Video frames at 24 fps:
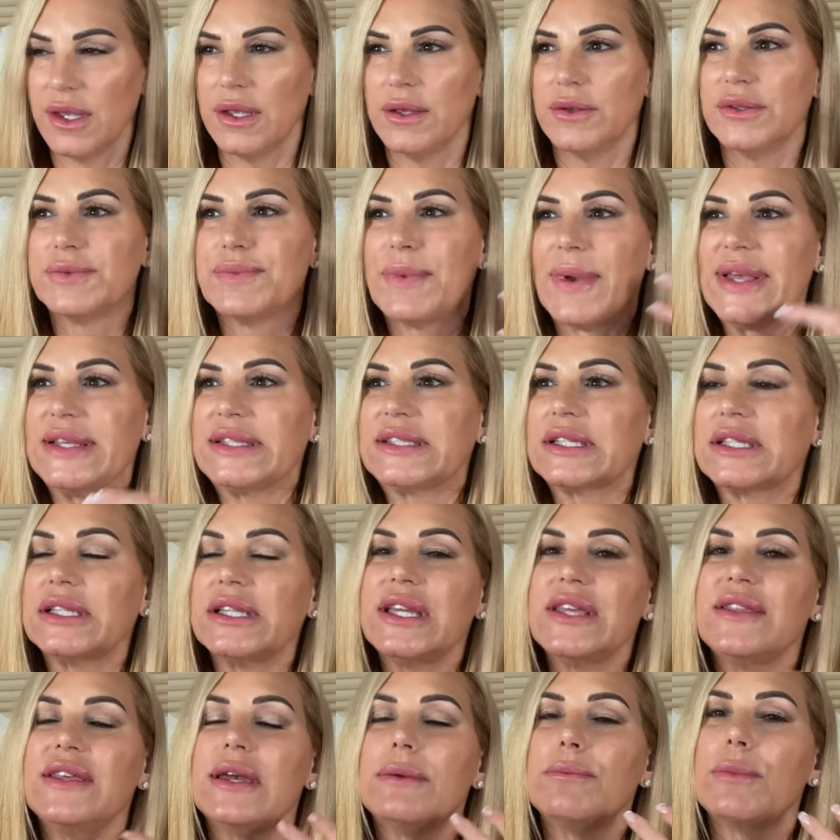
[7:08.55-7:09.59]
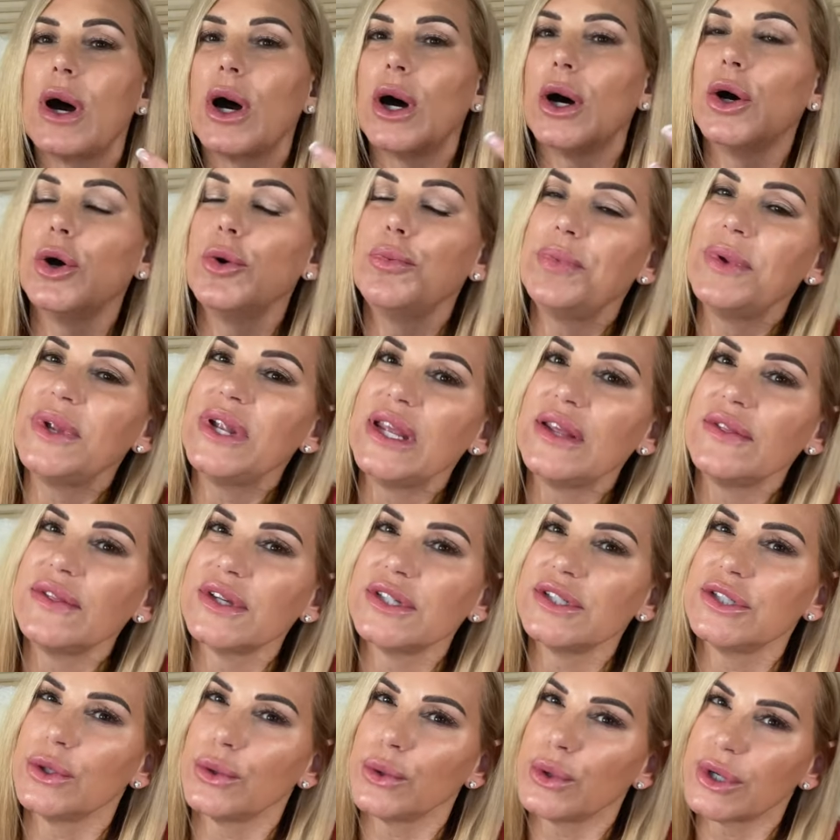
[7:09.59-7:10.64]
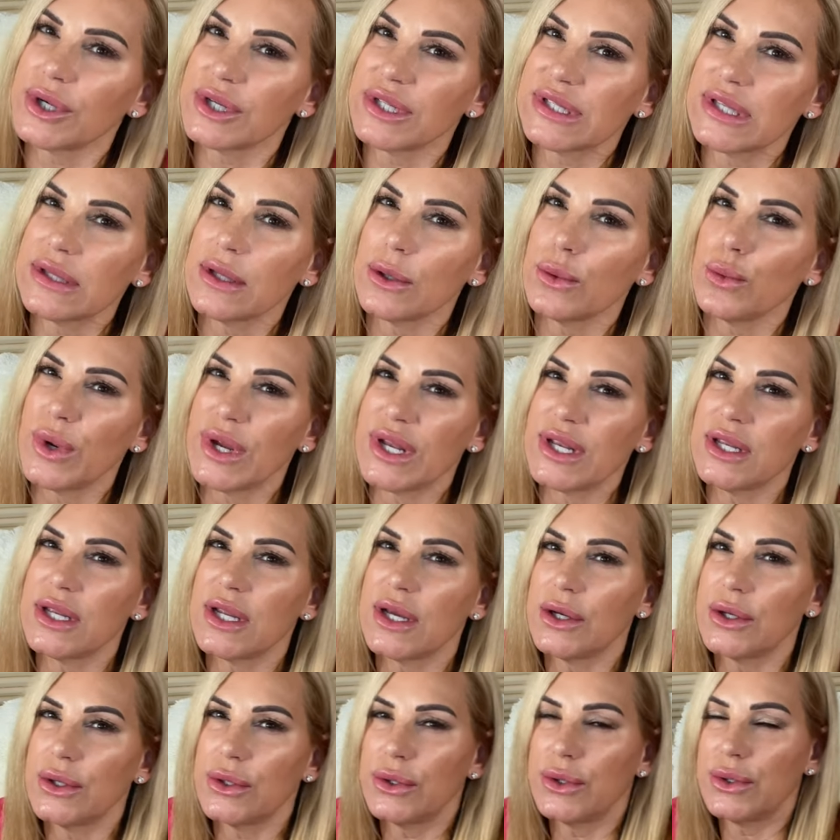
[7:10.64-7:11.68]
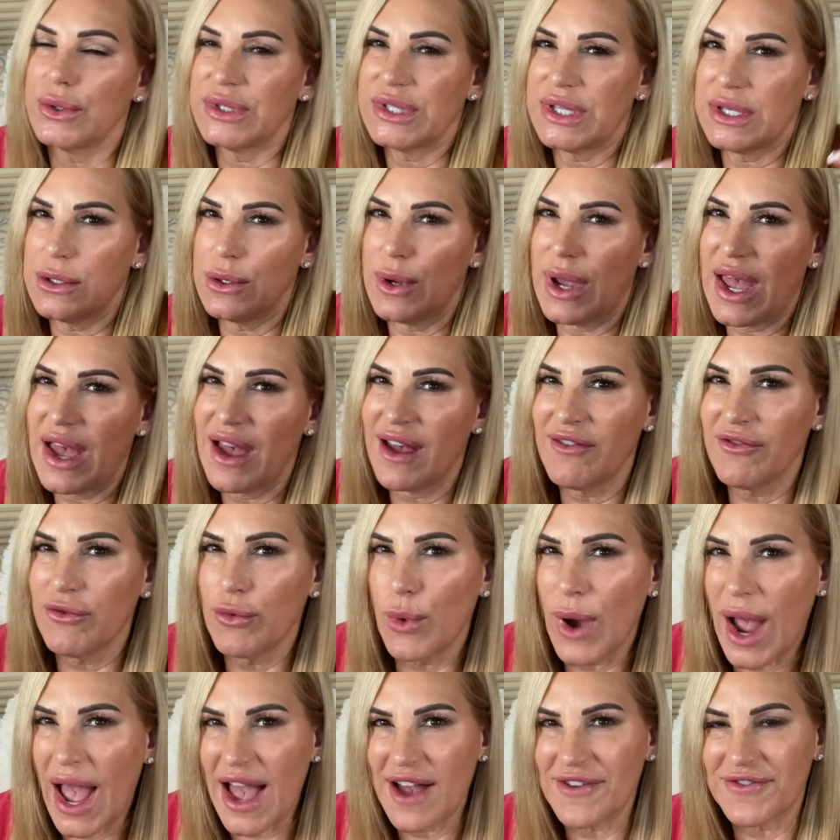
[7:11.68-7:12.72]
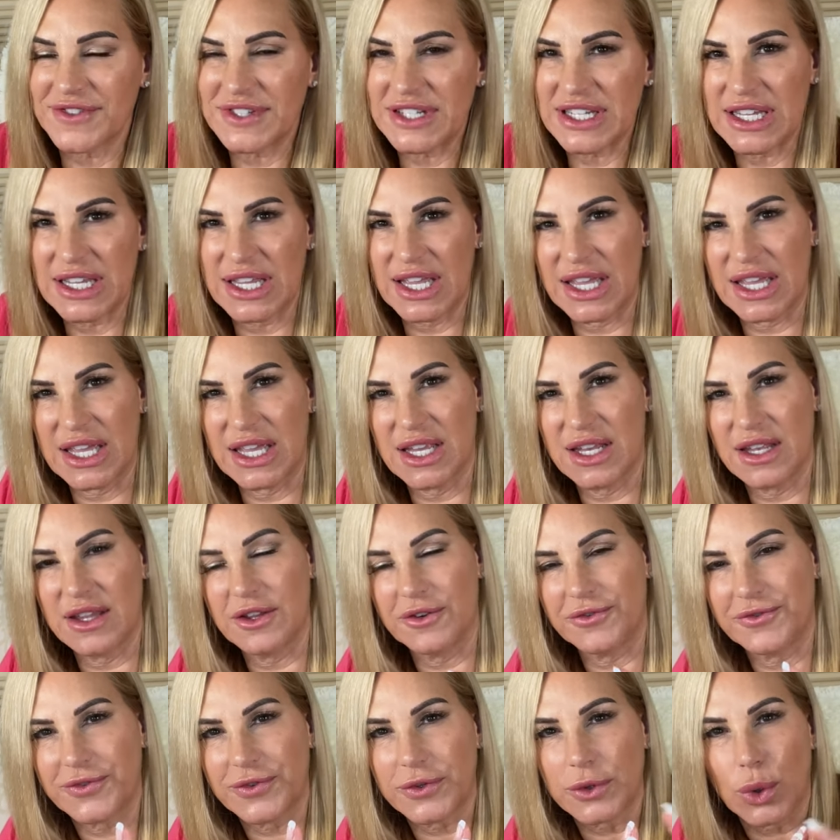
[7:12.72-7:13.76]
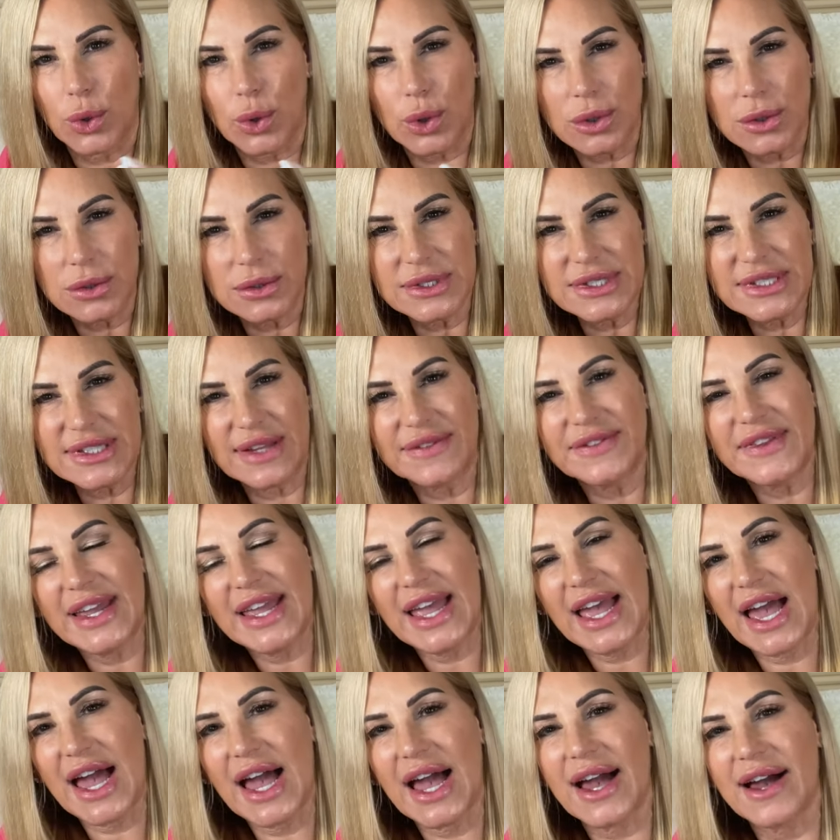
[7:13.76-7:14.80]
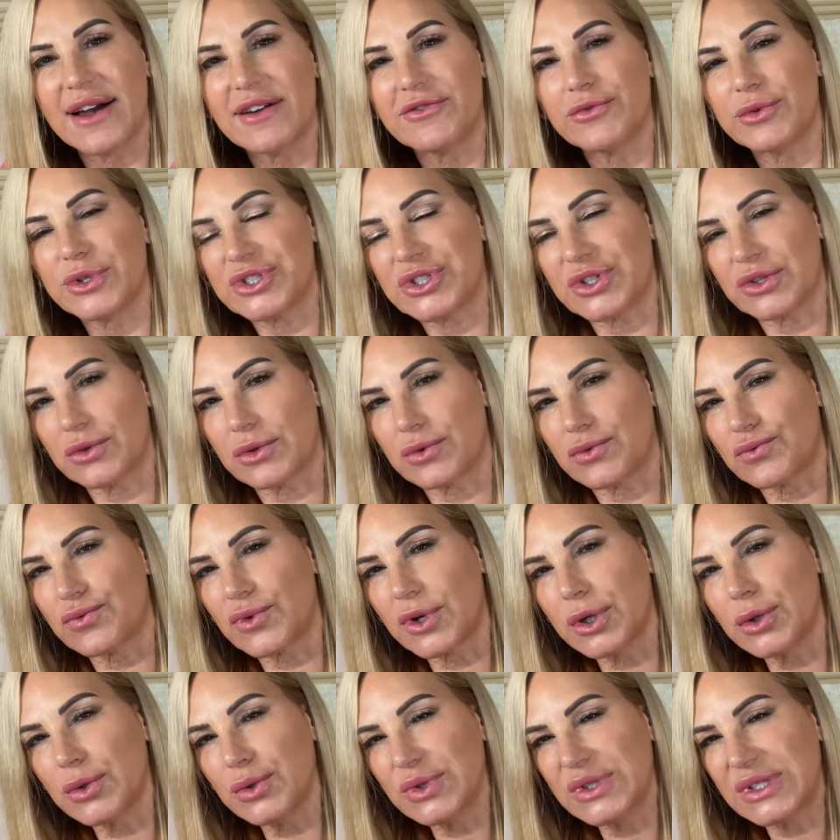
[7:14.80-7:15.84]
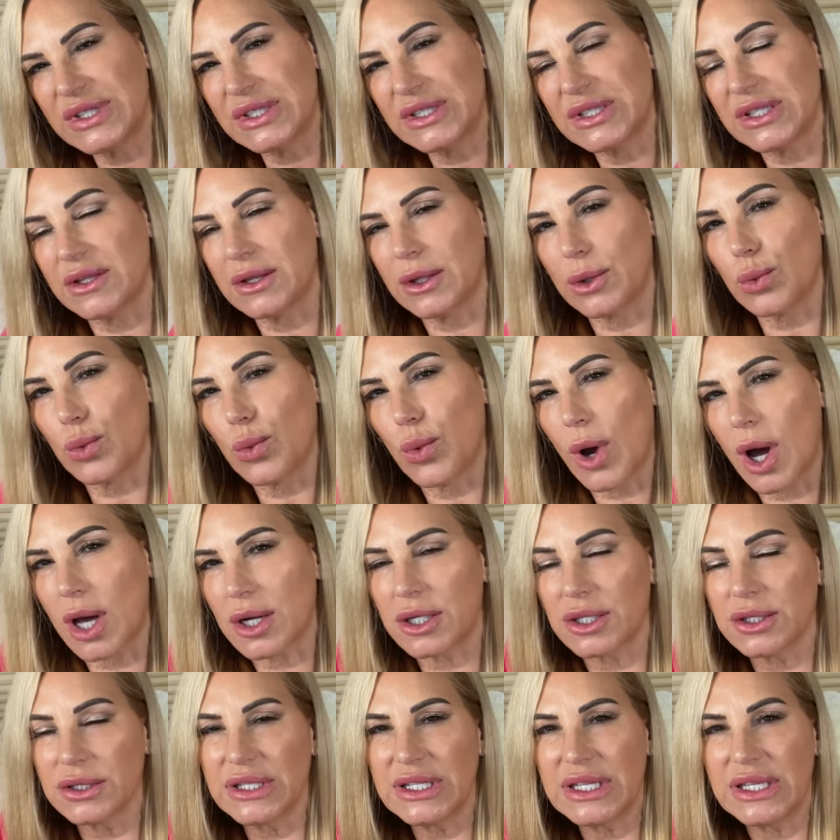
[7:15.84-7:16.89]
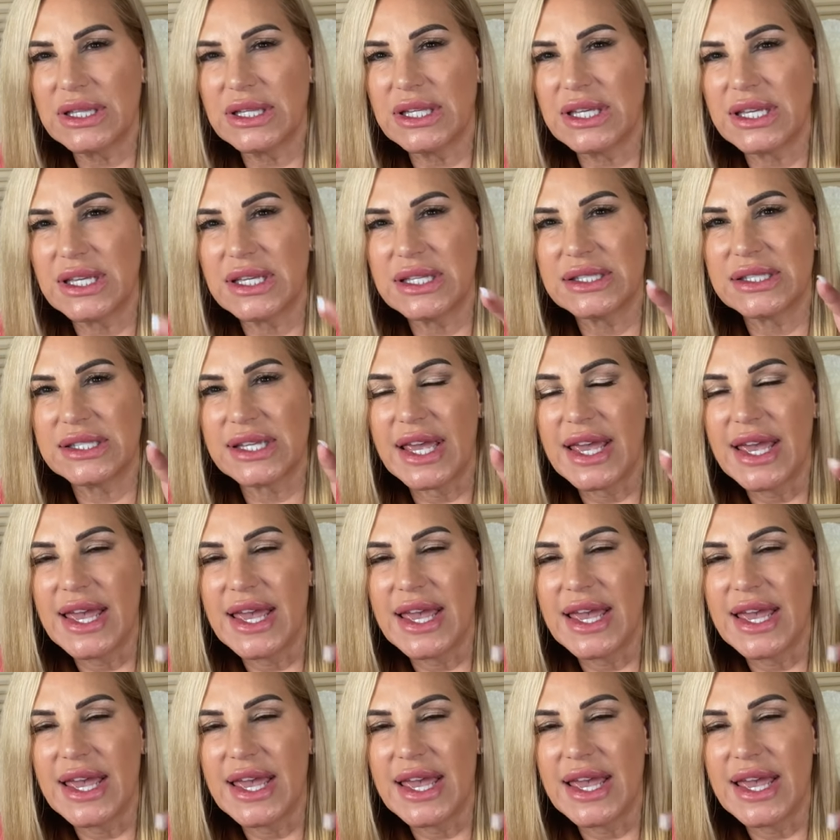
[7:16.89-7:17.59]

It's basically them opening the doors and the windows, and you have wafting in the florals that they have, which are the roses and the water lilies,